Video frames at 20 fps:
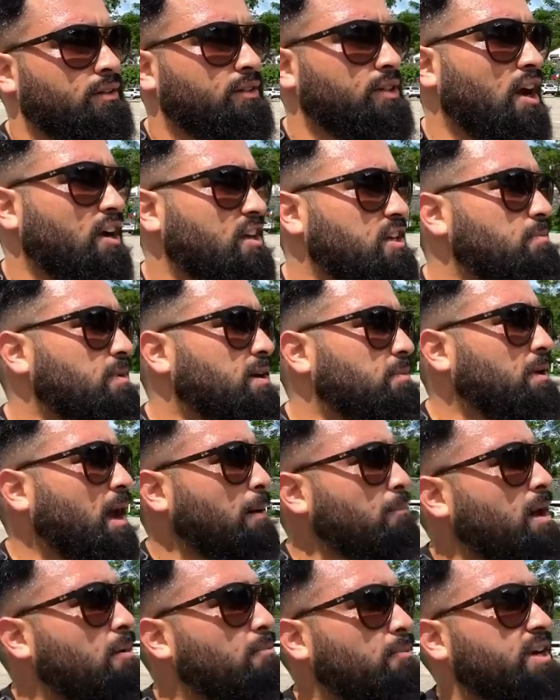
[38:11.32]
document
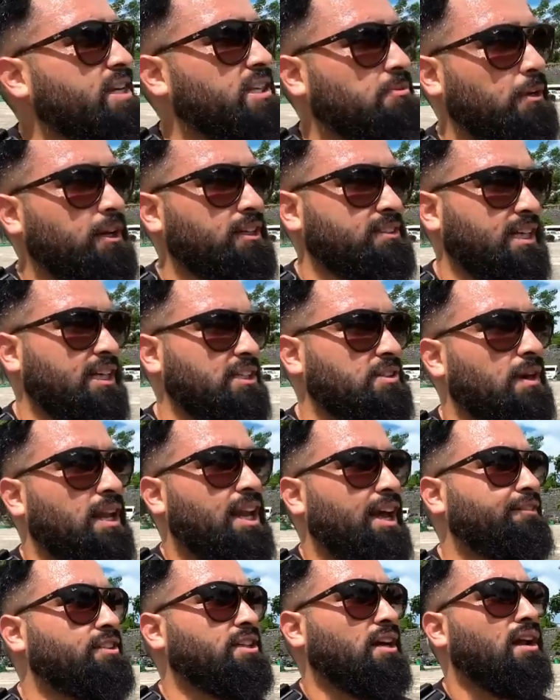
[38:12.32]
my memories, because that's what
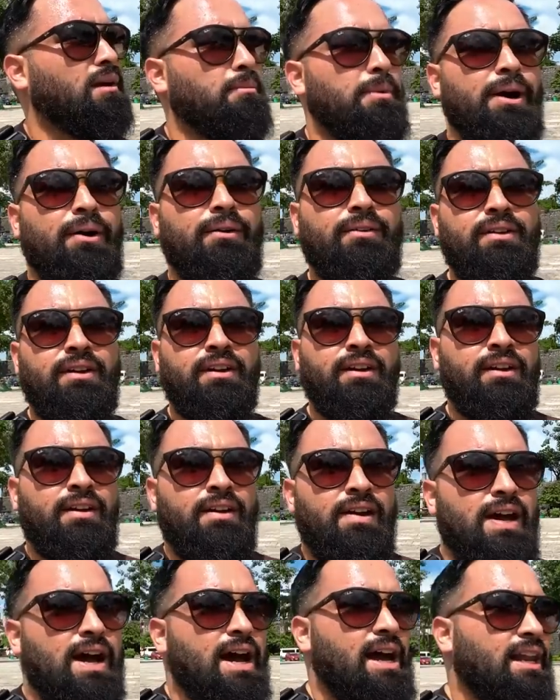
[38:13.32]
life's all about.
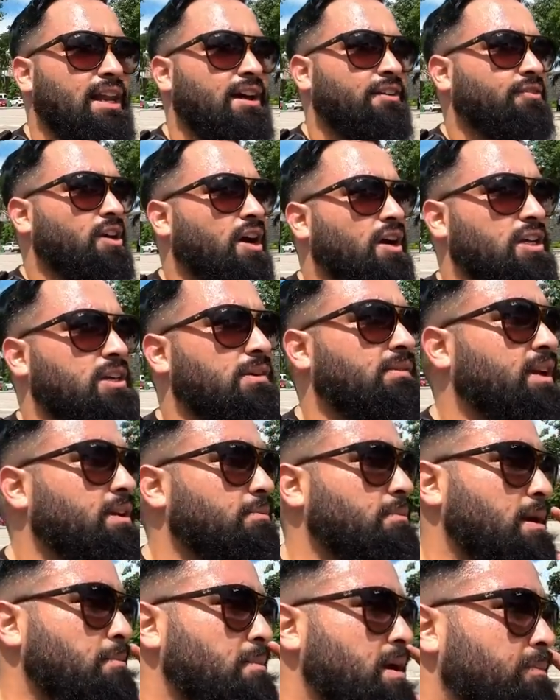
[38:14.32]
I love
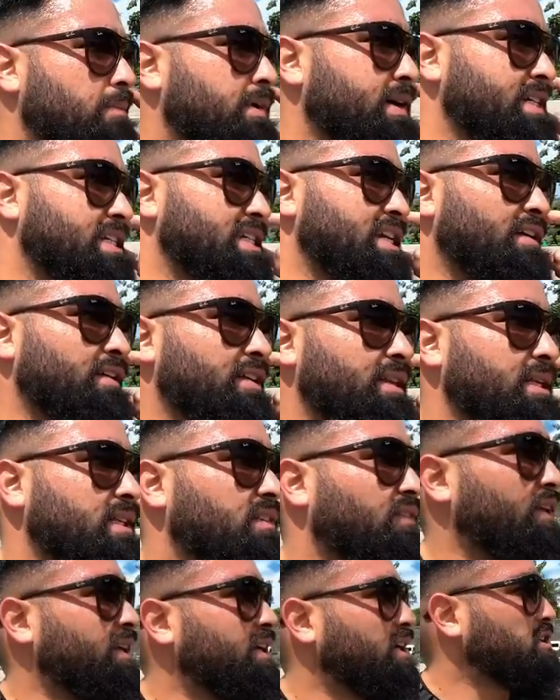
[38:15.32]
documenting my memories, sharing
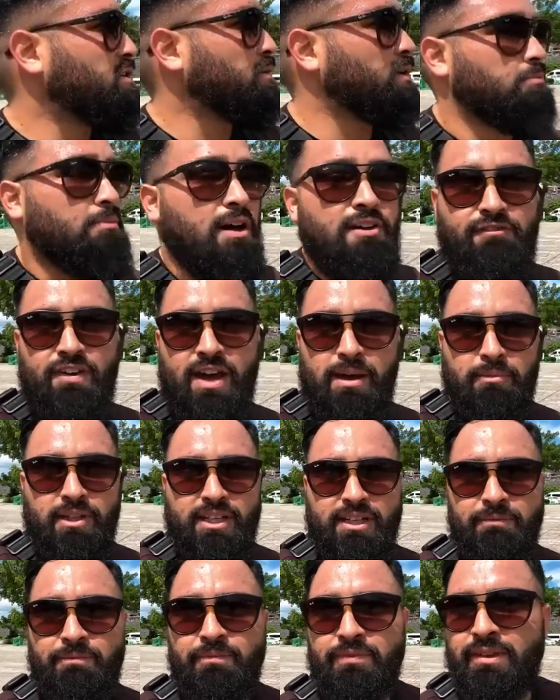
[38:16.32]
these videos with my
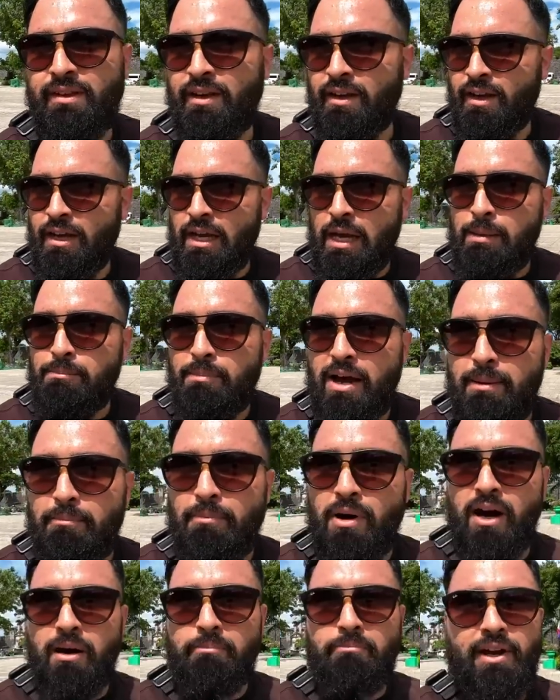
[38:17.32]
family, my
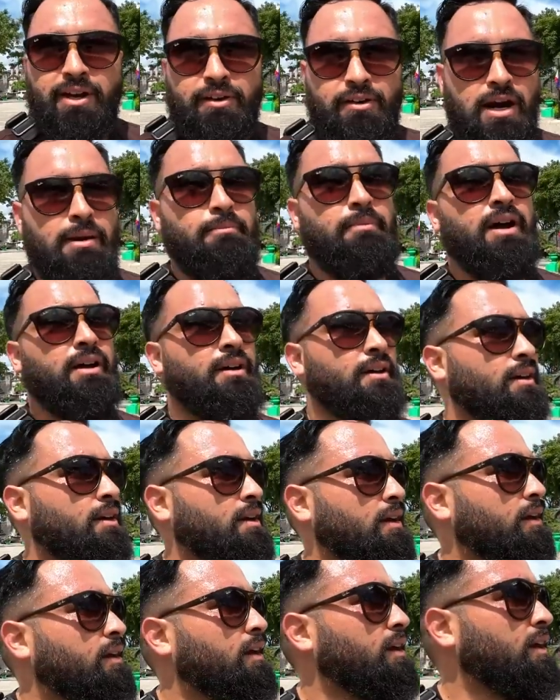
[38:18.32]
mom, my grandma.
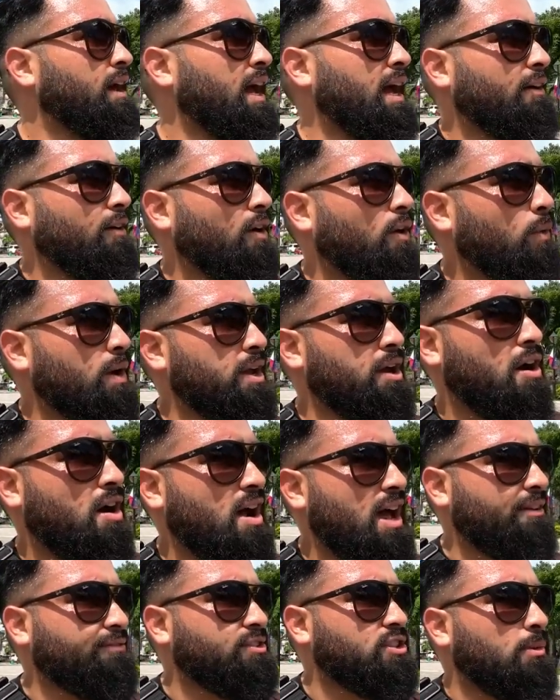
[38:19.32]
We
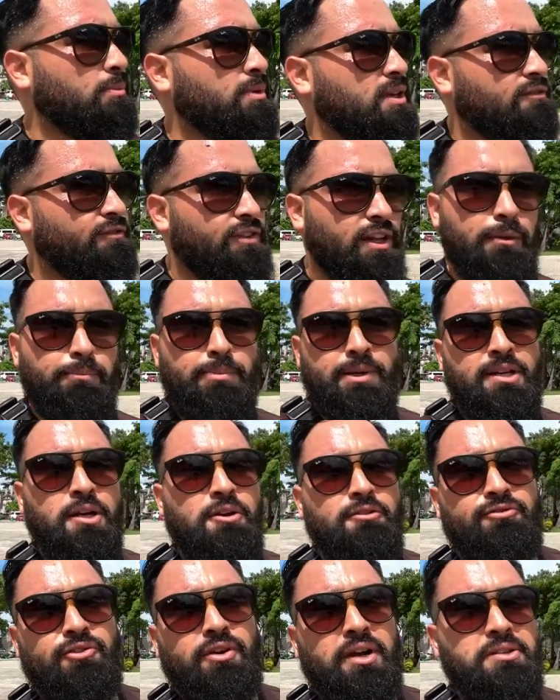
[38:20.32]
all have so many
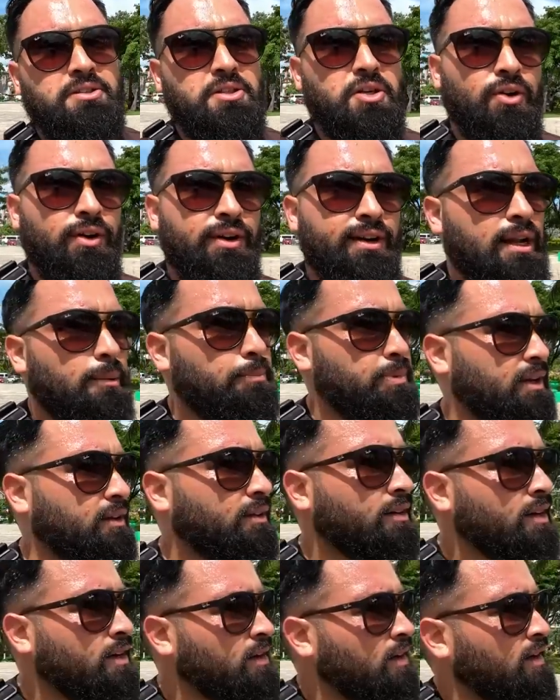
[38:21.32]
Filipino friends growing up
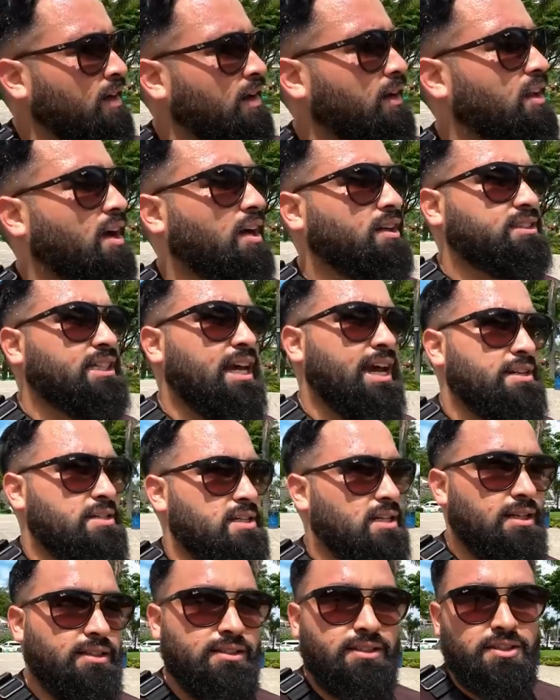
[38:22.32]
in Los
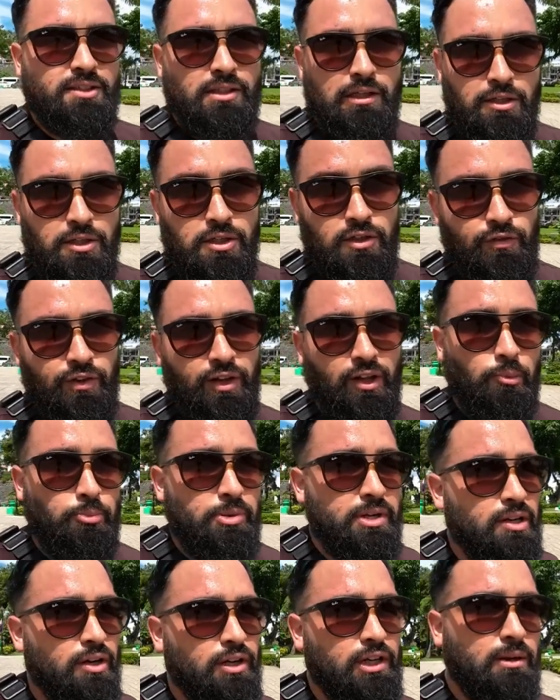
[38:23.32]
Angeles. There's a huge
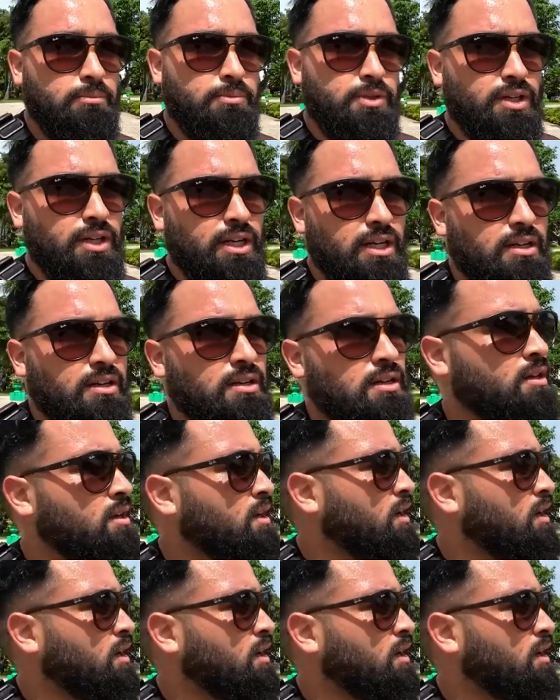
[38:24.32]
Filipino community.